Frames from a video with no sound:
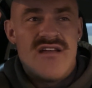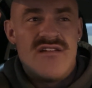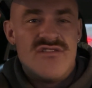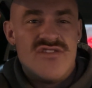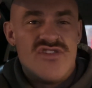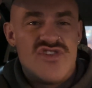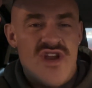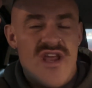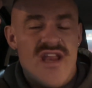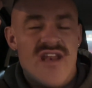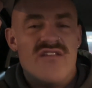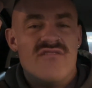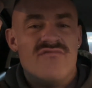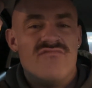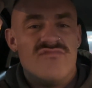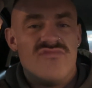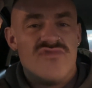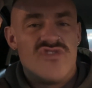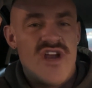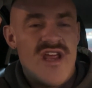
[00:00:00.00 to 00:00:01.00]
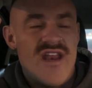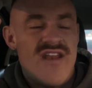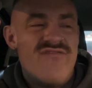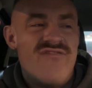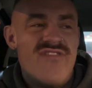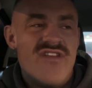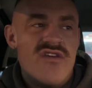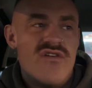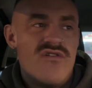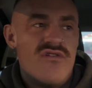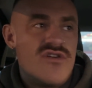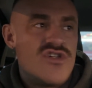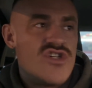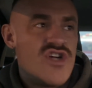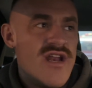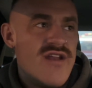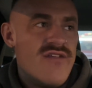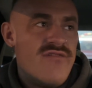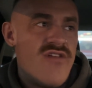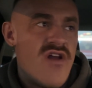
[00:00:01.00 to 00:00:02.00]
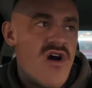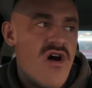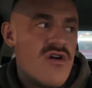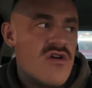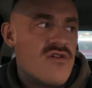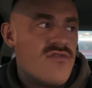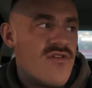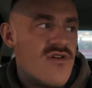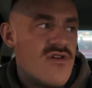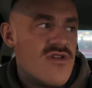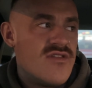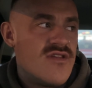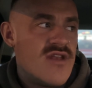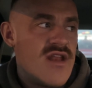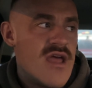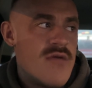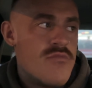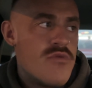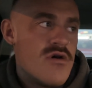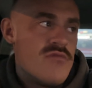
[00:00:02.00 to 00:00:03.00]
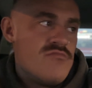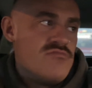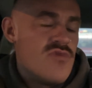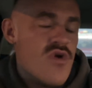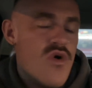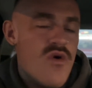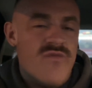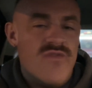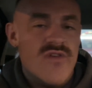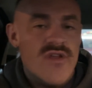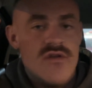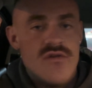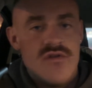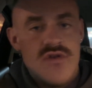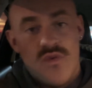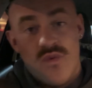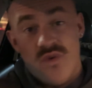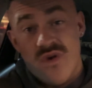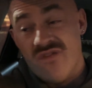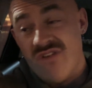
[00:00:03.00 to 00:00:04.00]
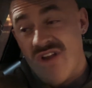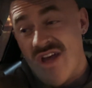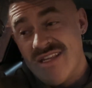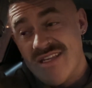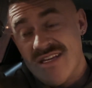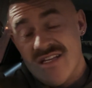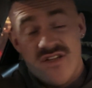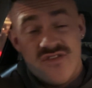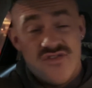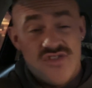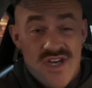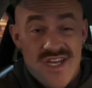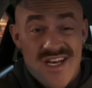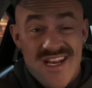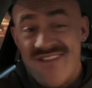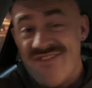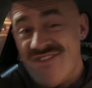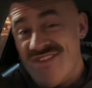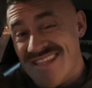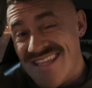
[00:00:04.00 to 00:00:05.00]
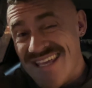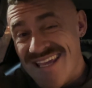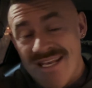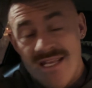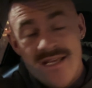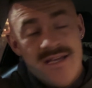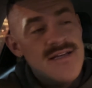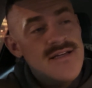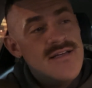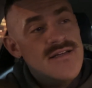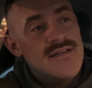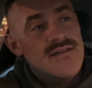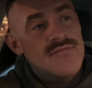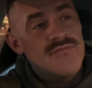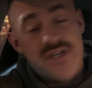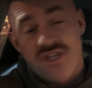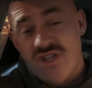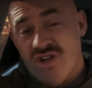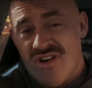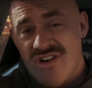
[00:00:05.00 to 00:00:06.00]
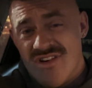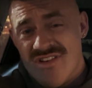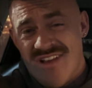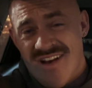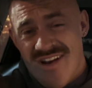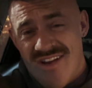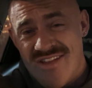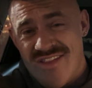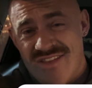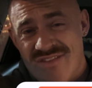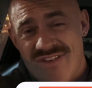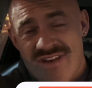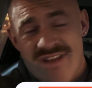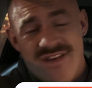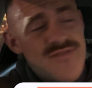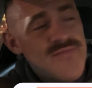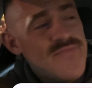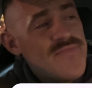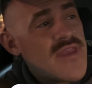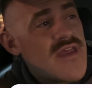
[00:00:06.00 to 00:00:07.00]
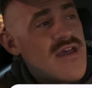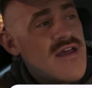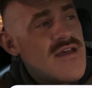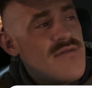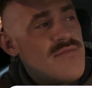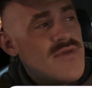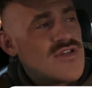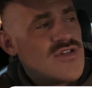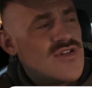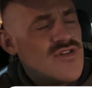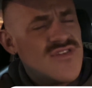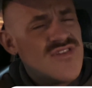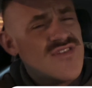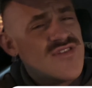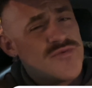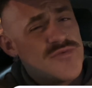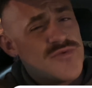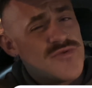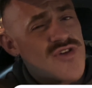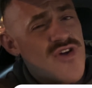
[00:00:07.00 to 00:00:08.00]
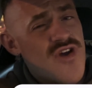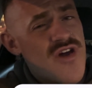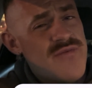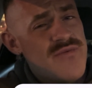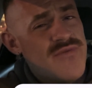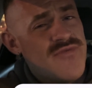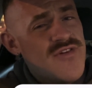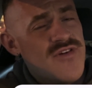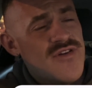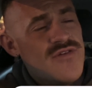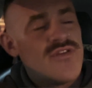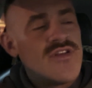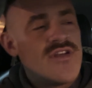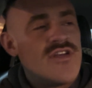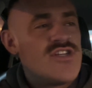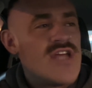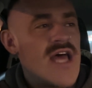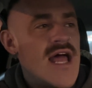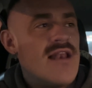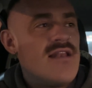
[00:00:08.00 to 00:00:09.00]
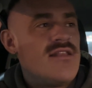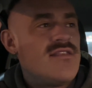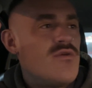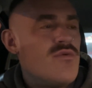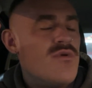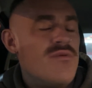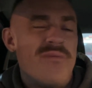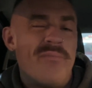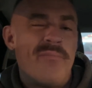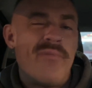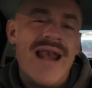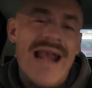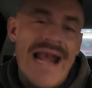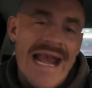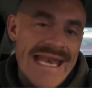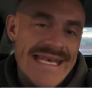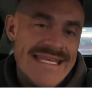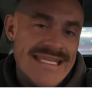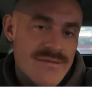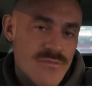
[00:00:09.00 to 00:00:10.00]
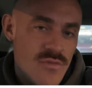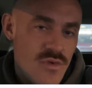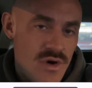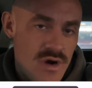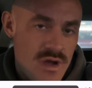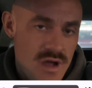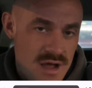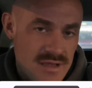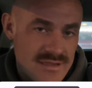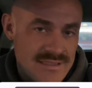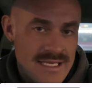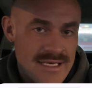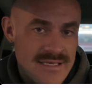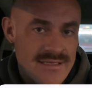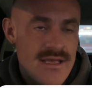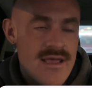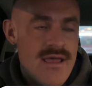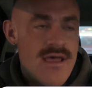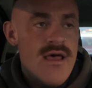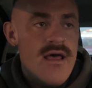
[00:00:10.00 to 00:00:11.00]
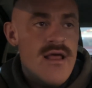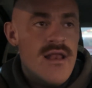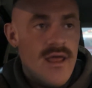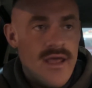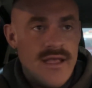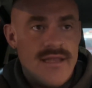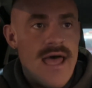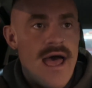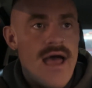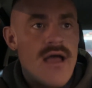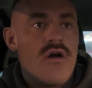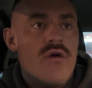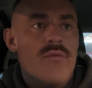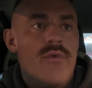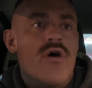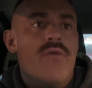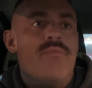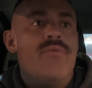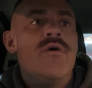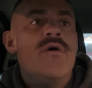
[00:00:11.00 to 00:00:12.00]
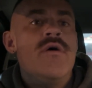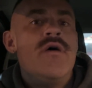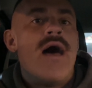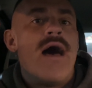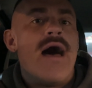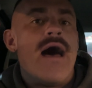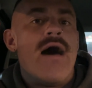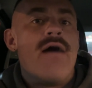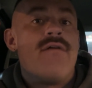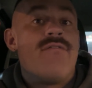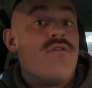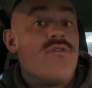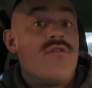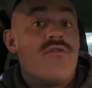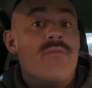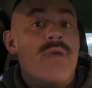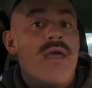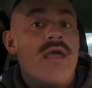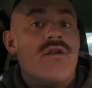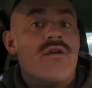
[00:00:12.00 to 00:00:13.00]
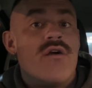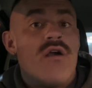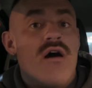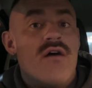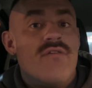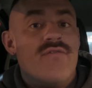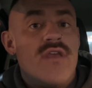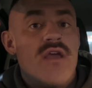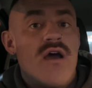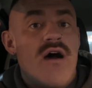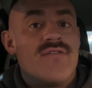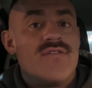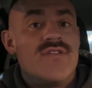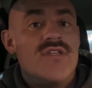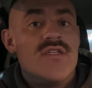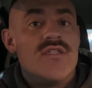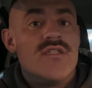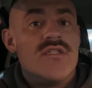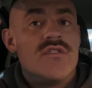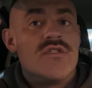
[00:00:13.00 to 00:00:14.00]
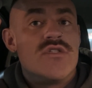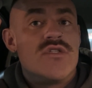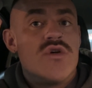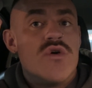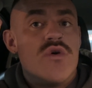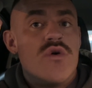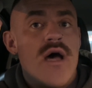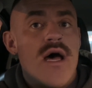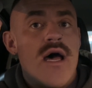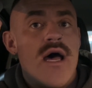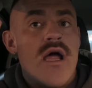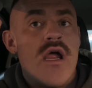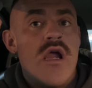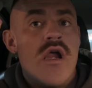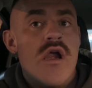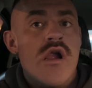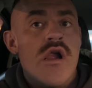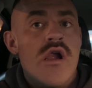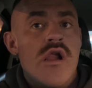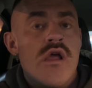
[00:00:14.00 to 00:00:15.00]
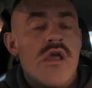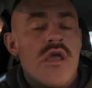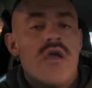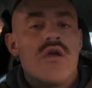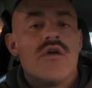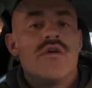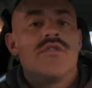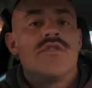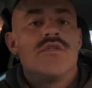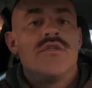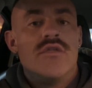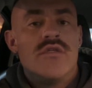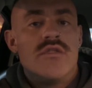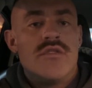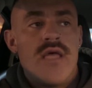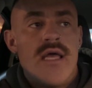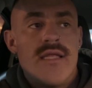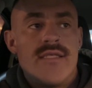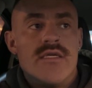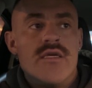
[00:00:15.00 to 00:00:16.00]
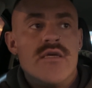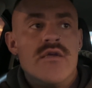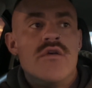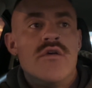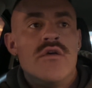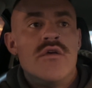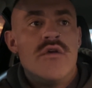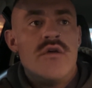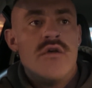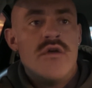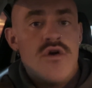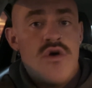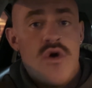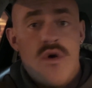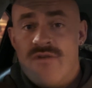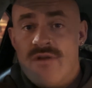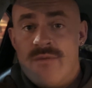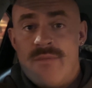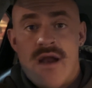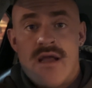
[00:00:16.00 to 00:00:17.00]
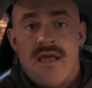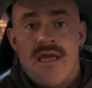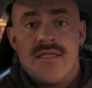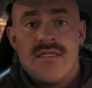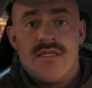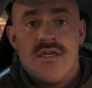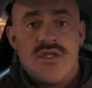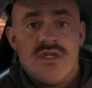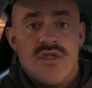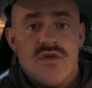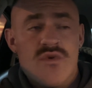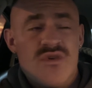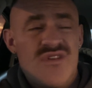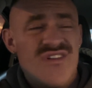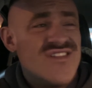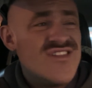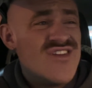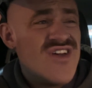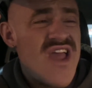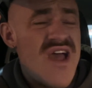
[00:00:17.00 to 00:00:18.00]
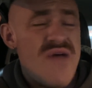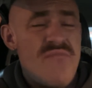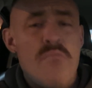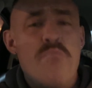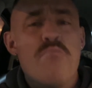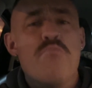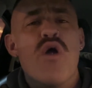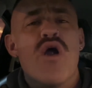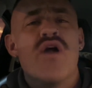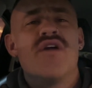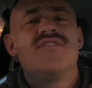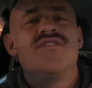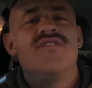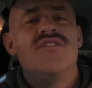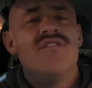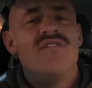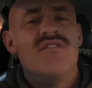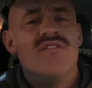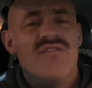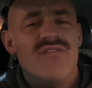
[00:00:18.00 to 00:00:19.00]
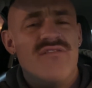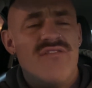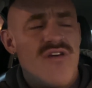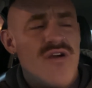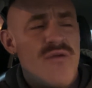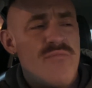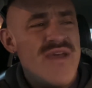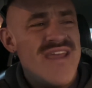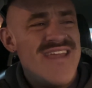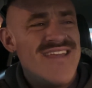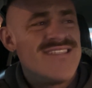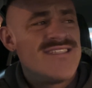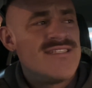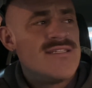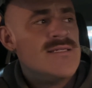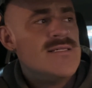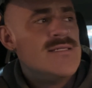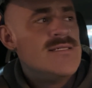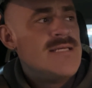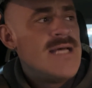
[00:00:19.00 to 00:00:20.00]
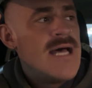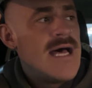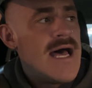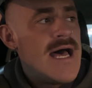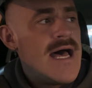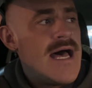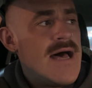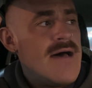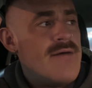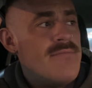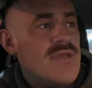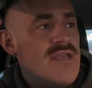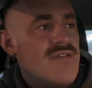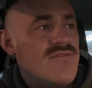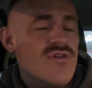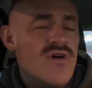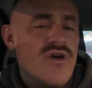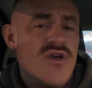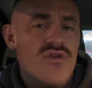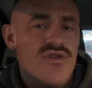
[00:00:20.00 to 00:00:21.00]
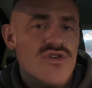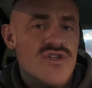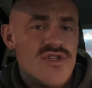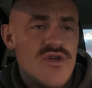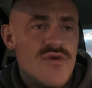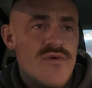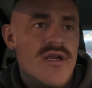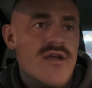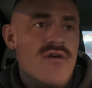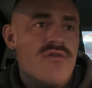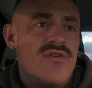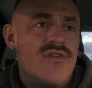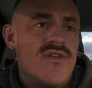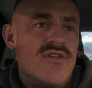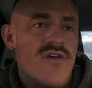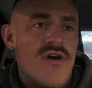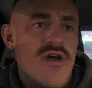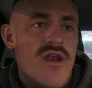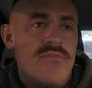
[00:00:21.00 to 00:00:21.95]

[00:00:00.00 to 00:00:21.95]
training video or training vlog for you today. But hopefully you will have liked it and enjoyed it. If you did, make sure to like the video. Make sure to subscribe if you're new to the channel. There will be plenty more content like that coming up for the remainder of the off season. So yeah, guys, that's it. Hopefully Mark gets here soon because I am bursting for a piss, even though I could just go in and go to the toilet,